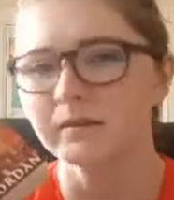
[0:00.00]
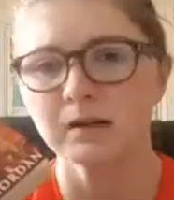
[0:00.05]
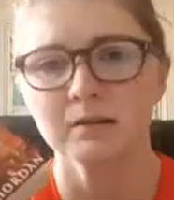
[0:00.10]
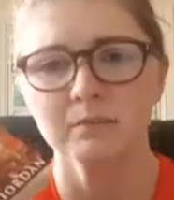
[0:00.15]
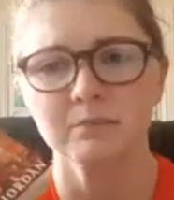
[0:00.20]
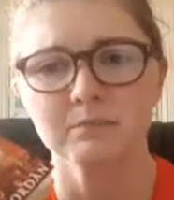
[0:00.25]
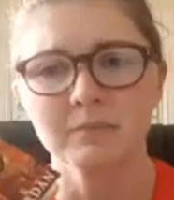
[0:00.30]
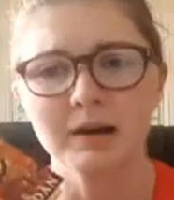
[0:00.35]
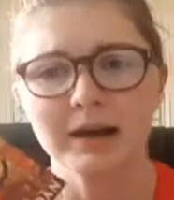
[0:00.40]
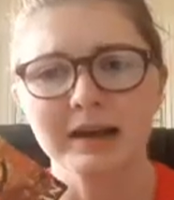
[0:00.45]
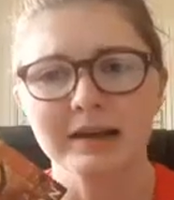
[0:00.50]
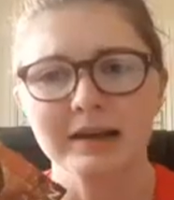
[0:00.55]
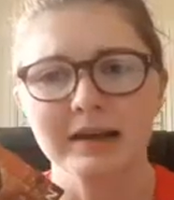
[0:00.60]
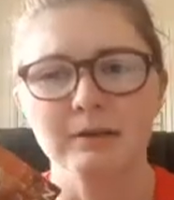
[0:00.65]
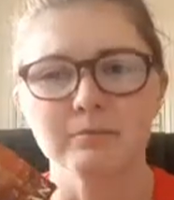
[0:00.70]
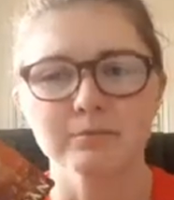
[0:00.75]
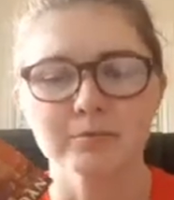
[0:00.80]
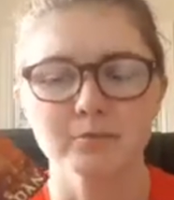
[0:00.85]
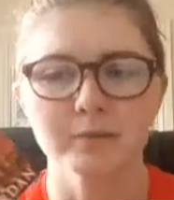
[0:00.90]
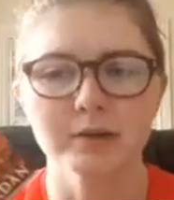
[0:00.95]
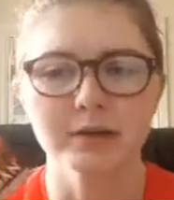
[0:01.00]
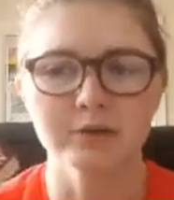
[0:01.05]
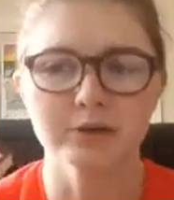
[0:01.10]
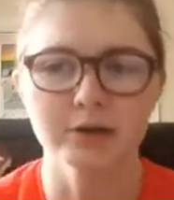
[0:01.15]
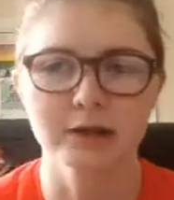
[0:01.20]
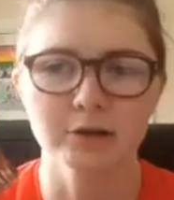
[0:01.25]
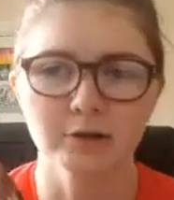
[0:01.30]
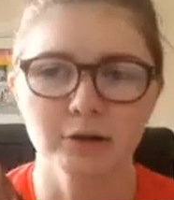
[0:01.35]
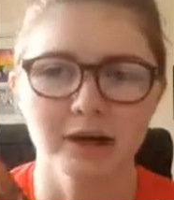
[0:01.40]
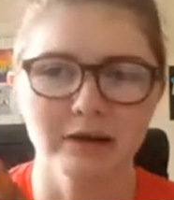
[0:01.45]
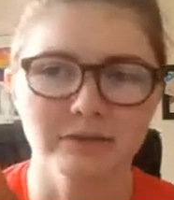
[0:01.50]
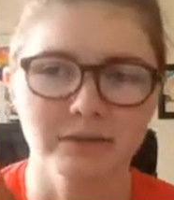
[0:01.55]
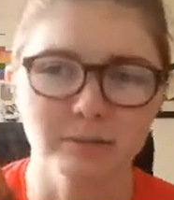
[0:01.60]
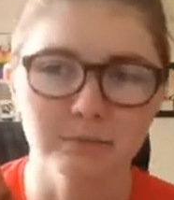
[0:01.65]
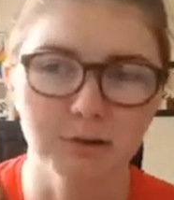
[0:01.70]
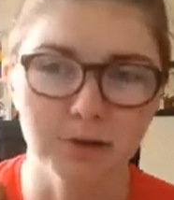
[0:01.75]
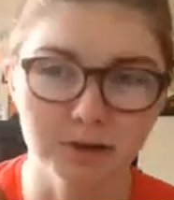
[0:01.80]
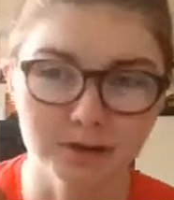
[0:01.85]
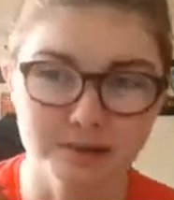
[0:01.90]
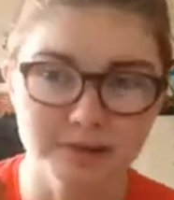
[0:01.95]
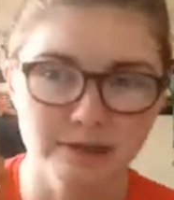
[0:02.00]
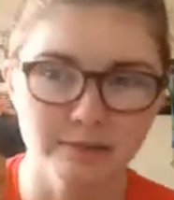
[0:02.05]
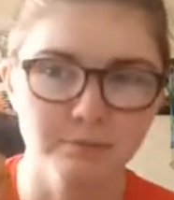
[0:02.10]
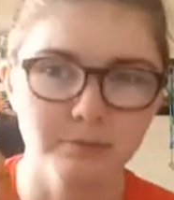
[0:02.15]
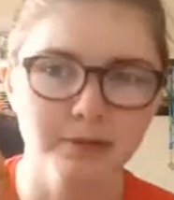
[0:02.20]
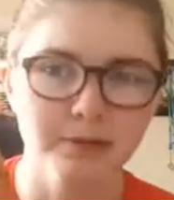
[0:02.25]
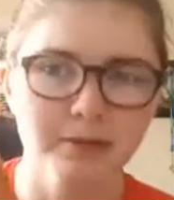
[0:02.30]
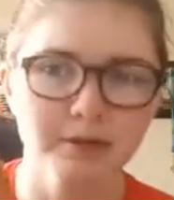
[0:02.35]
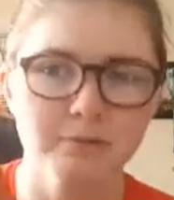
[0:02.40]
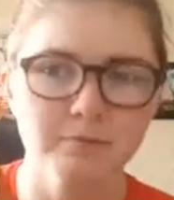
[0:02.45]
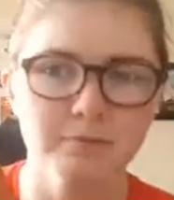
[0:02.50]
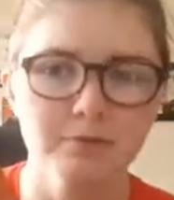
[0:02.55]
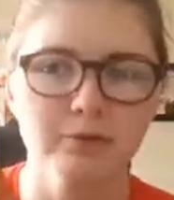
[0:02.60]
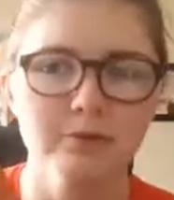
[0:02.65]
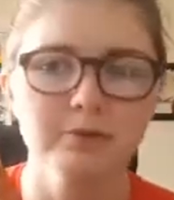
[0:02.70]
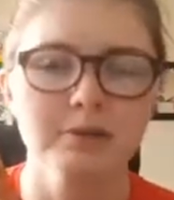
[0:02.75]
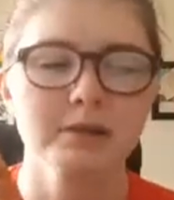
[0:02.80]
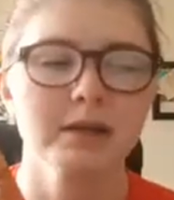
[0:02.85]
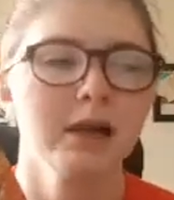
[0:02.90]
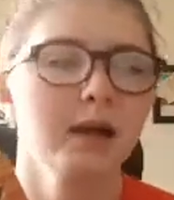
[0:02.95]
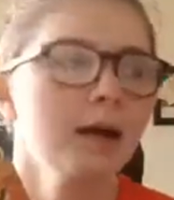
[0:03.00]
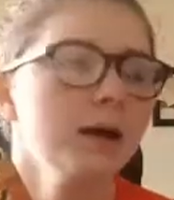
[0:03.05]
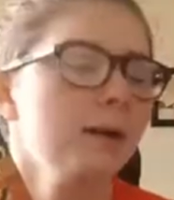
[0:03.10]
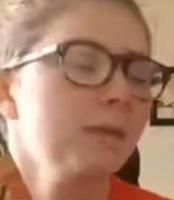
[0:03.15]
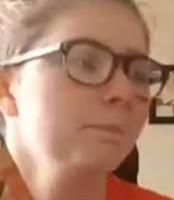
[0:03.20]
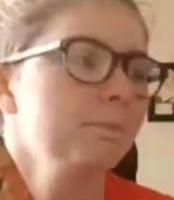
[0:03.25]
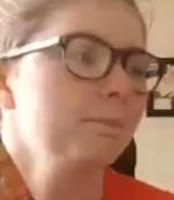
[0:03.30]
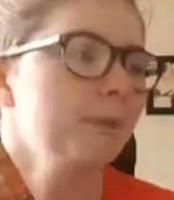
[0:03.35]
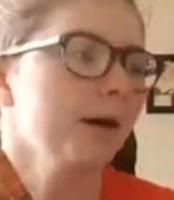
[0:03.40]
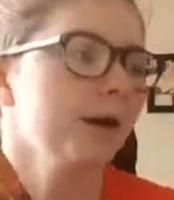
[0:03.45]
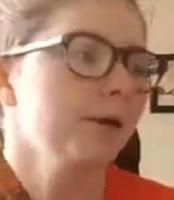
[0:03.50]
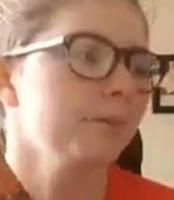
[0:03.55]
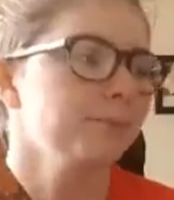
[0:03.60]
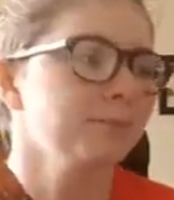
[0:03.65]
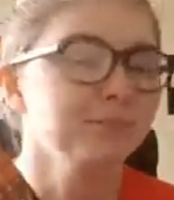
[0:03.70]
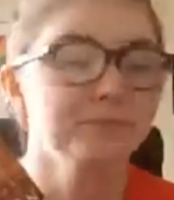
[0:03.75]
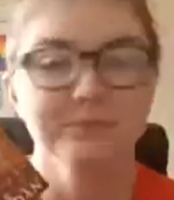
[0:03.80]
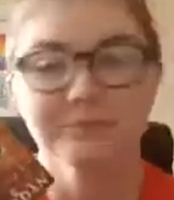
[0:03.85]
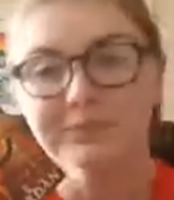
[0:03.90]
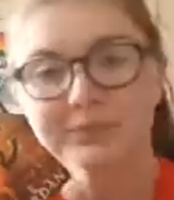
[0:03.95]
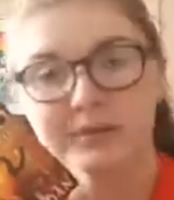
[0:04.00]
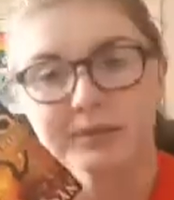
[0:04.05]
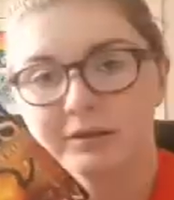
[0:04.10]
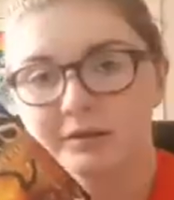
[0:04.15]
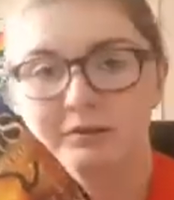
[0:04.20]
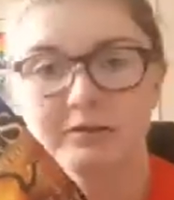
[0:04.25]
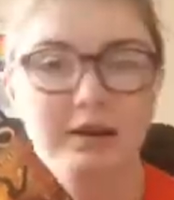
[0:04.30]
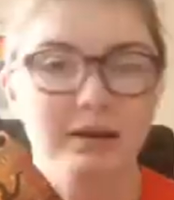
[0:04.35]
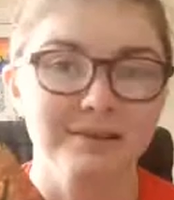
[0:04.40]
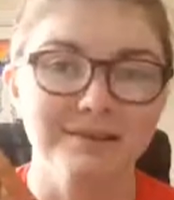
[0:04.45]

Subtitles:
It was weird not having Percy in one of these books, but you know,